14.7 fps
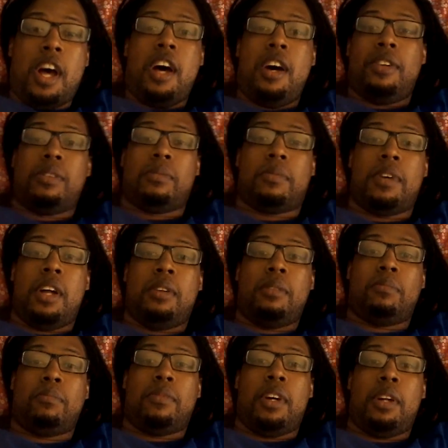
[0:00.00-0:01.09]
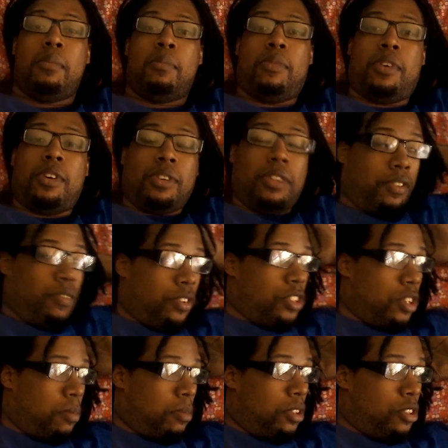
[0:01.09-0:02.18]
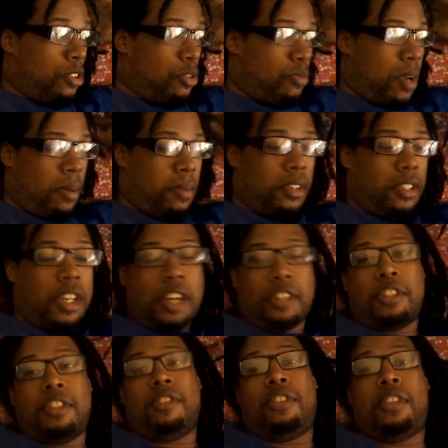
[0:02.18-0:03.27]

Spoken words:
I'm kind of bored, looking for something to do. Maybe Destiny or something.